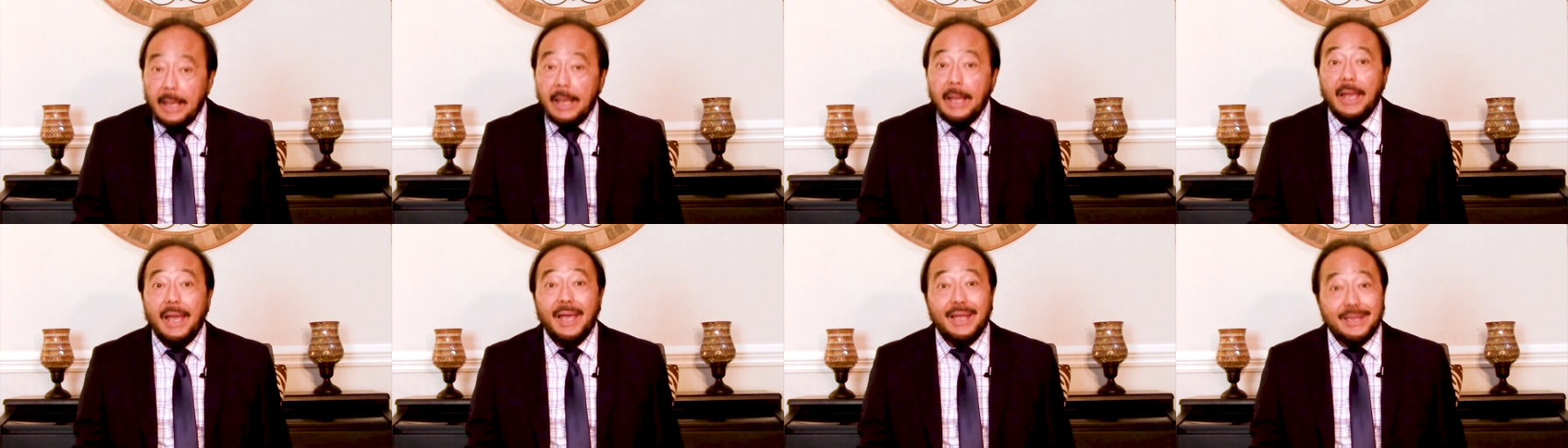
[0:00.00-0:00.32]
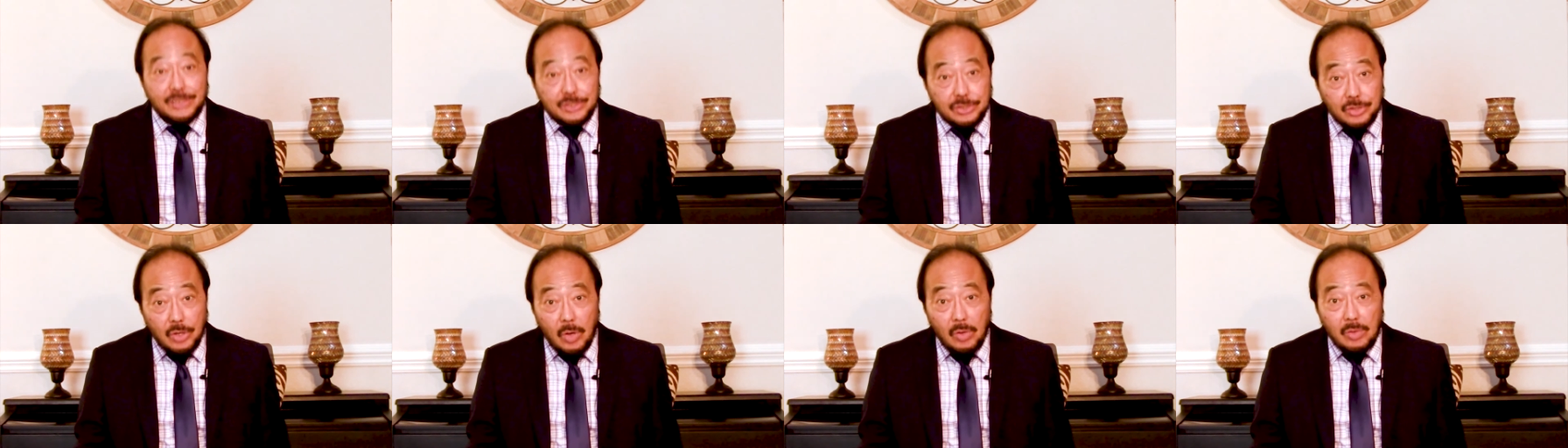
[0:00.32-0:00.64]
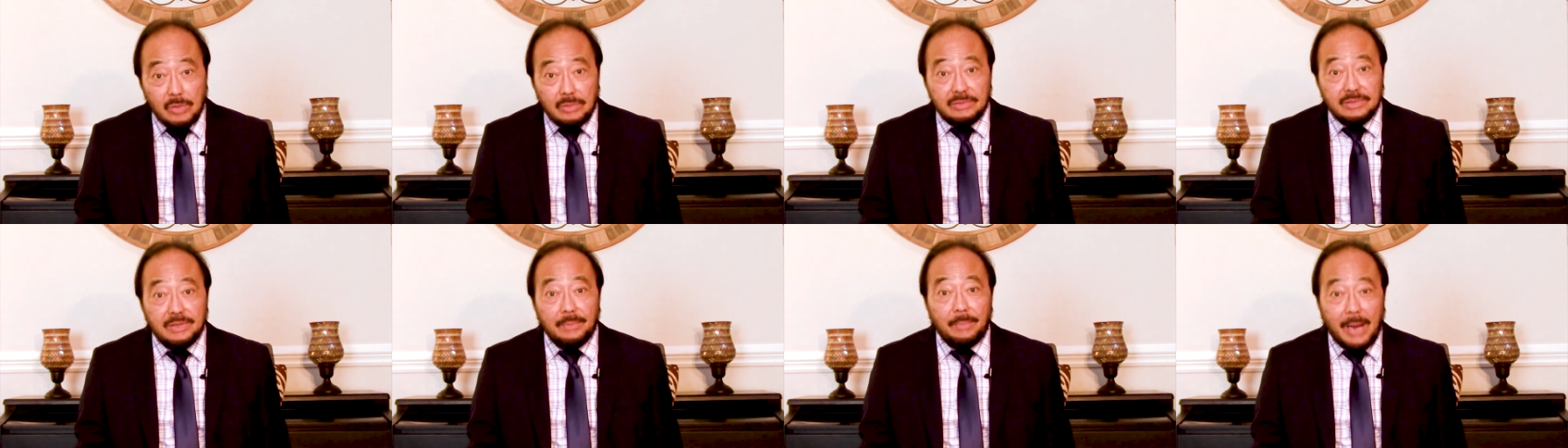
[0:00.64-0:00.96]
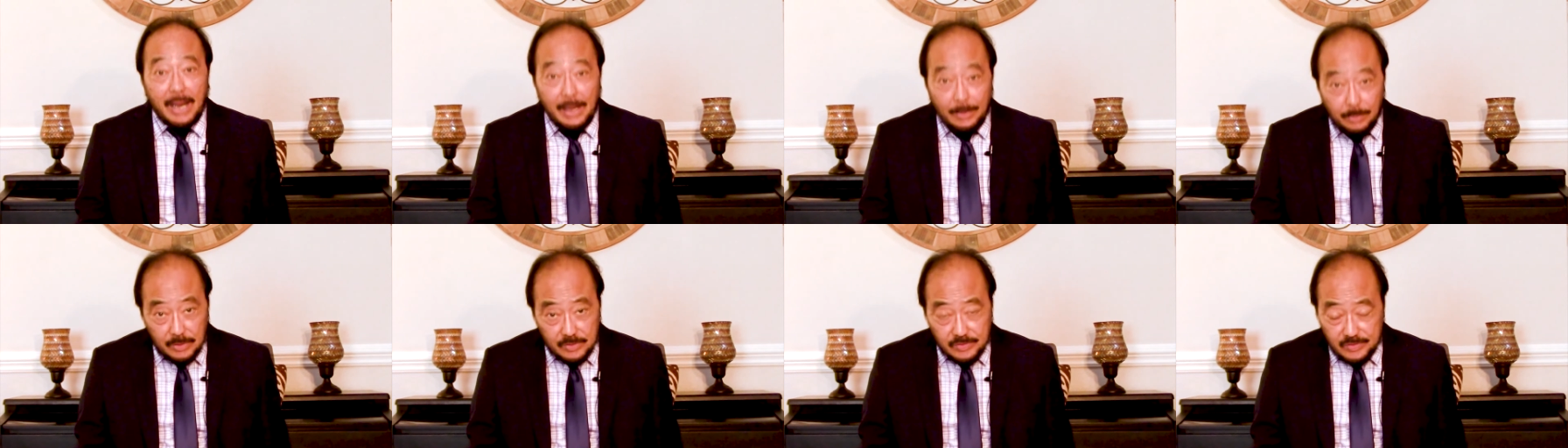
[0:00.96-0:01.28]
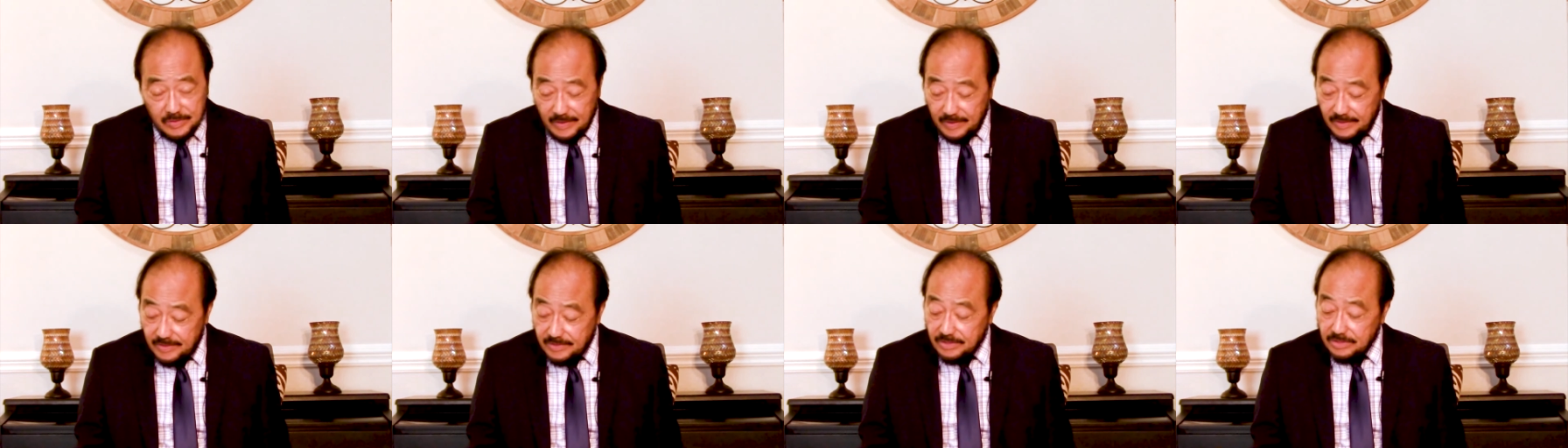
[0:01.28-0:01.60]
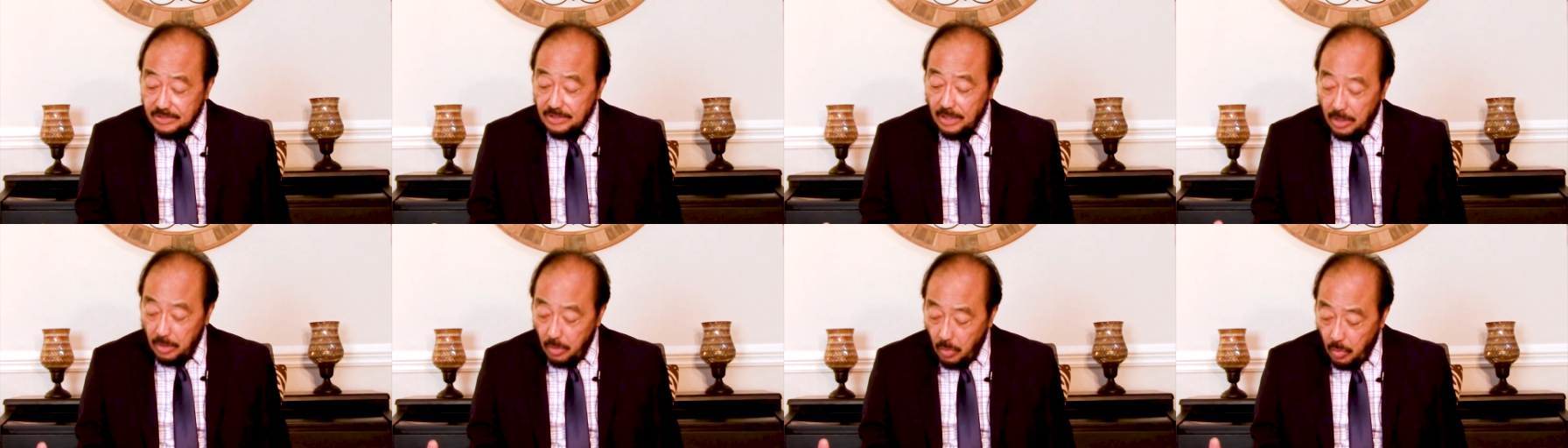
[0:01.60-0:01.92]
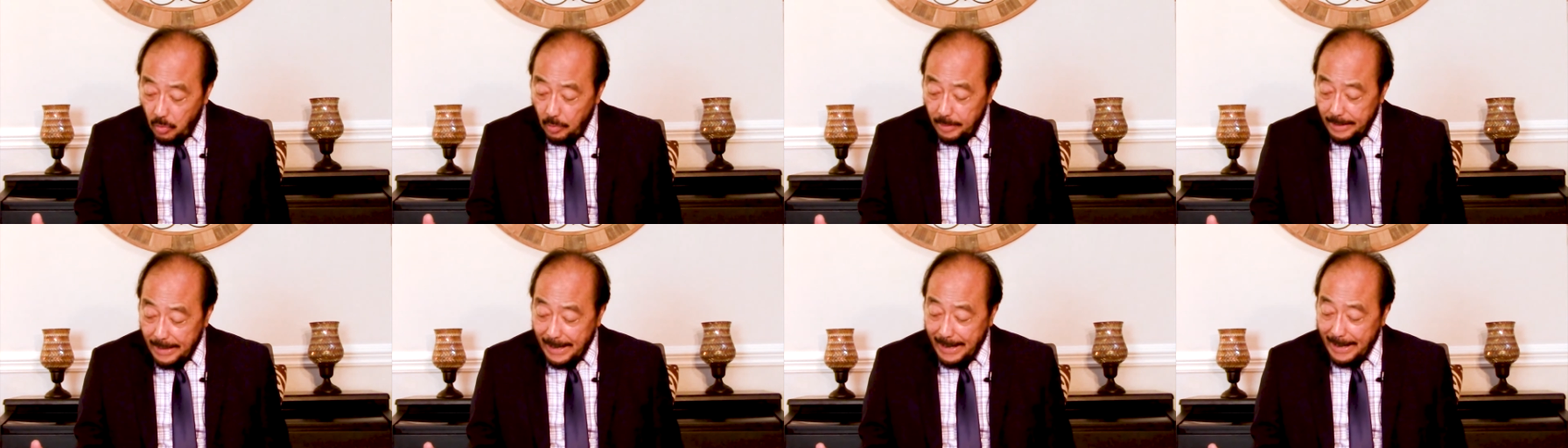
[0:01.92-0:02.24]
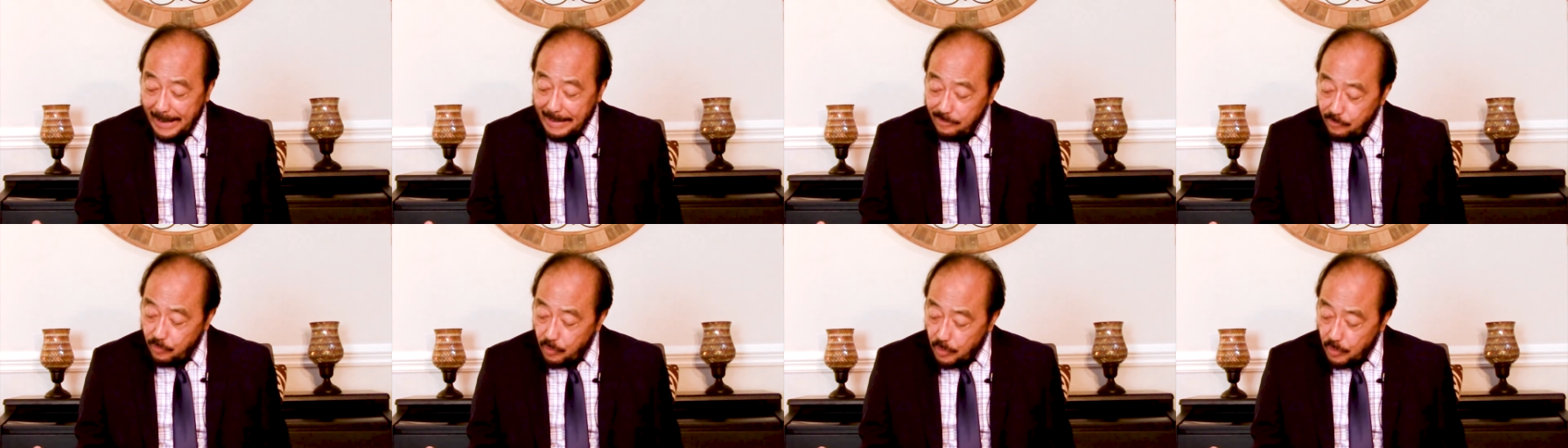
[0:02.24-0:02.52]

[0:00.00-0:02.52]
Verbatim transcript: And so, Bible says, the Lord had